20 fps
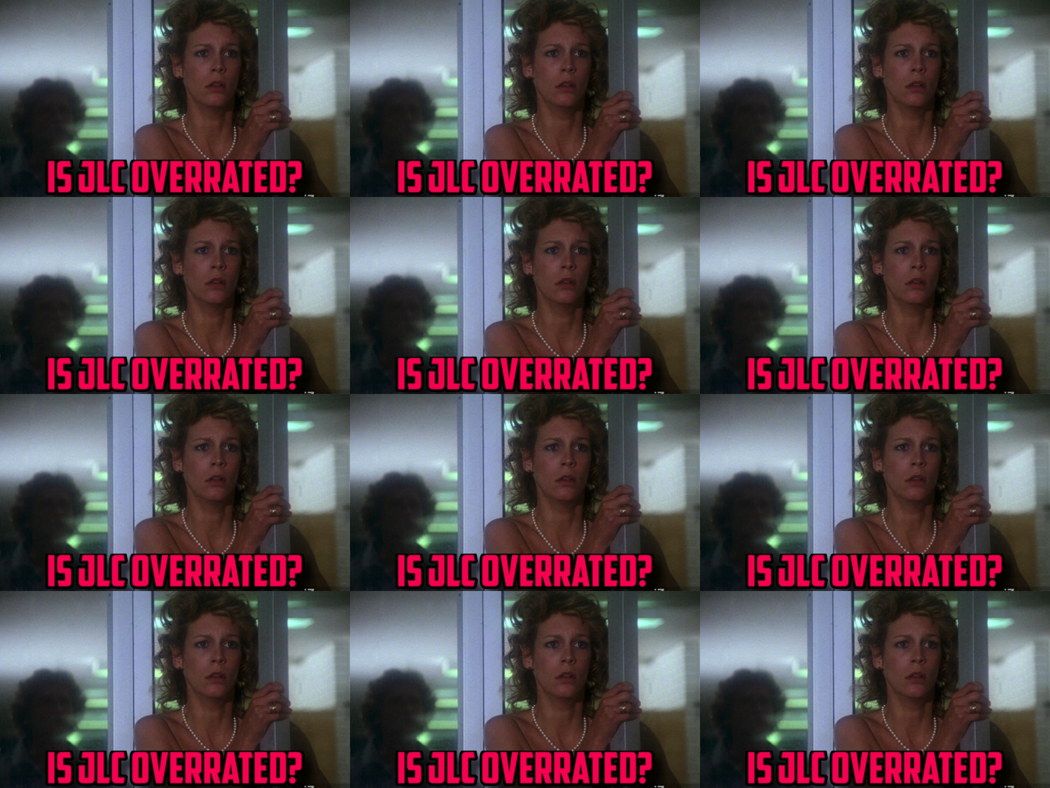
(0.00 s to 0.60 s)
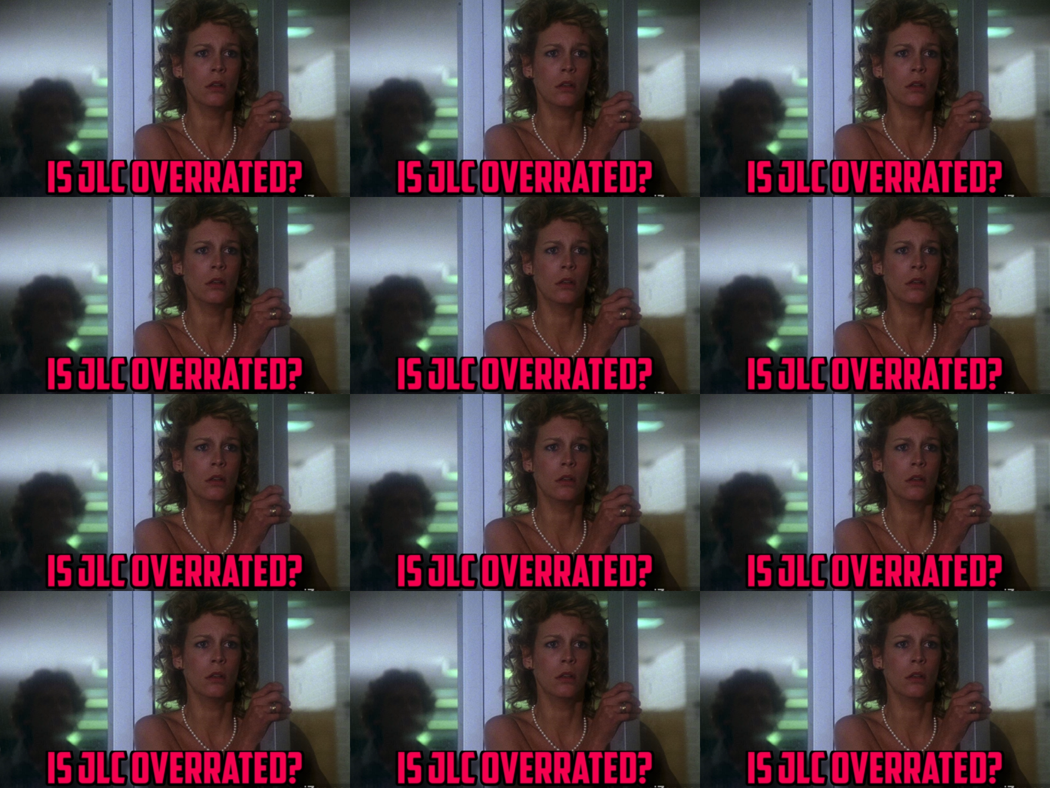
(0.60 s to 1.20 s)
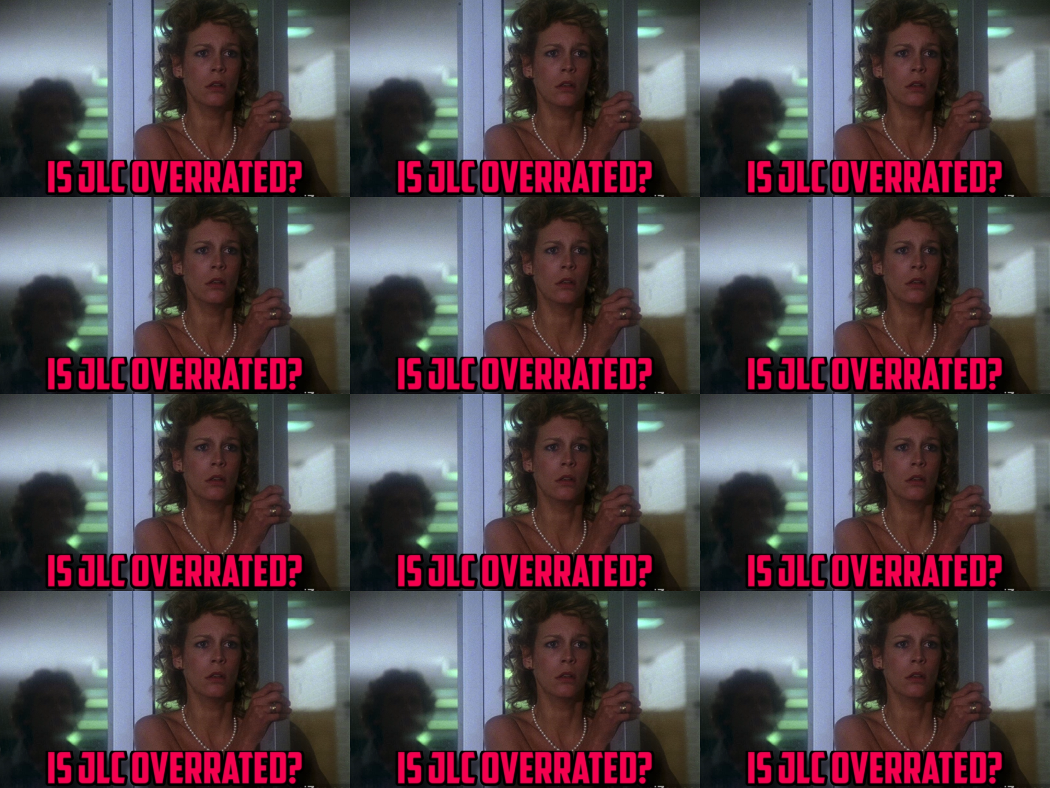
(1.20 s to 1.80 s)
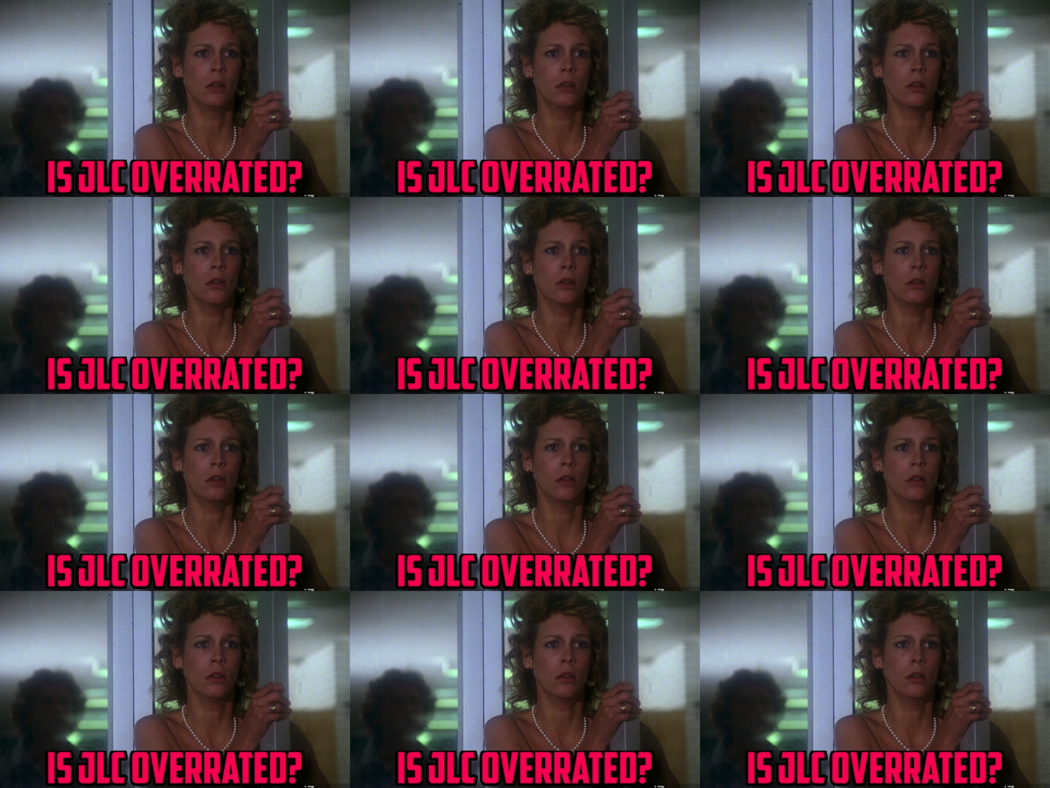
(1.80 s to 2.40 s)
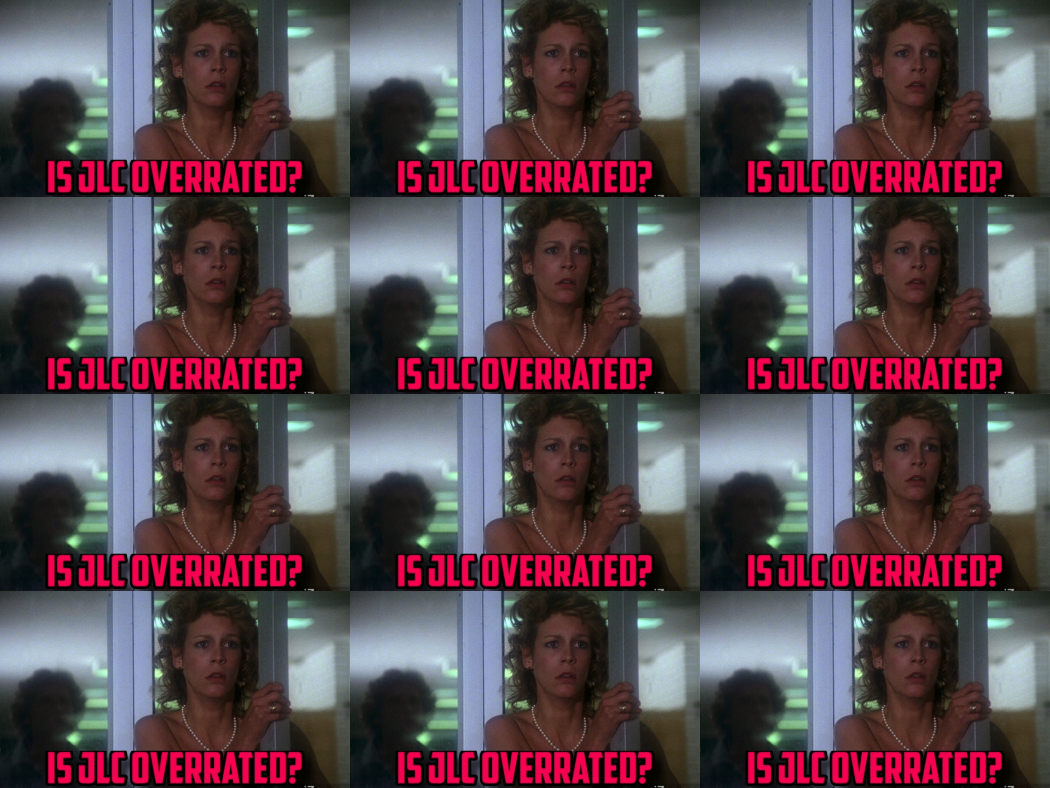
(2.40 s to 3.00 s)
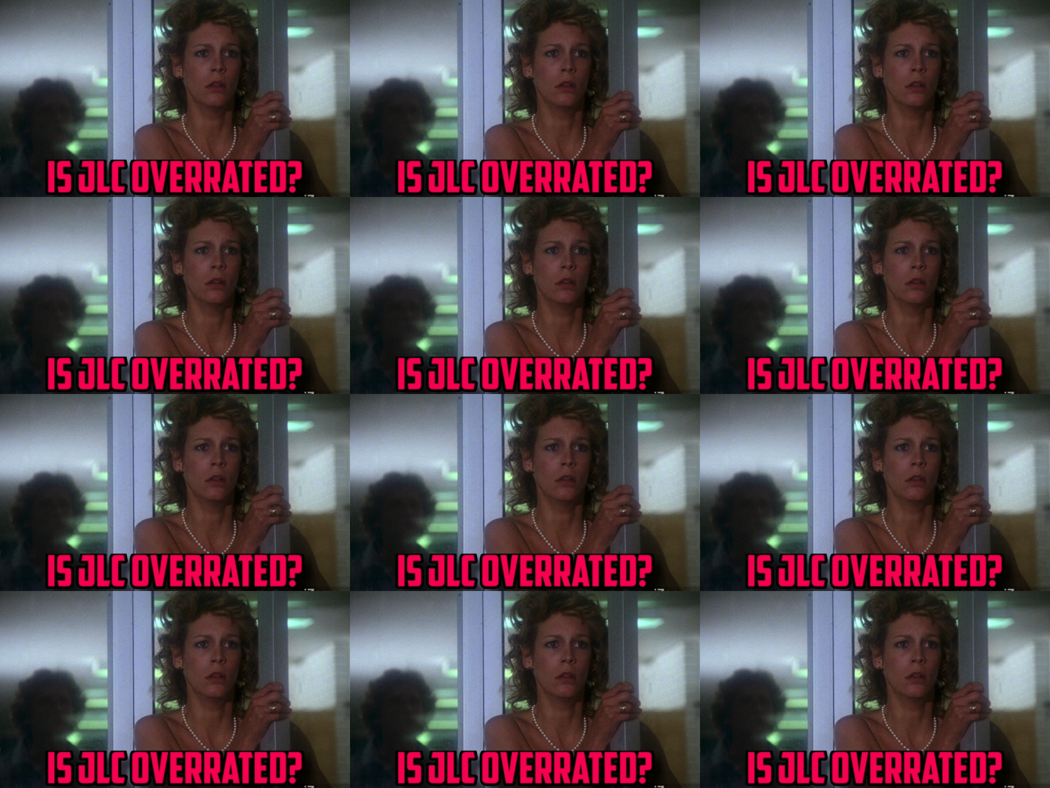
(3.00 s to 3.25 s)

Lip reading: The face doesn't move, so there is nothing to read.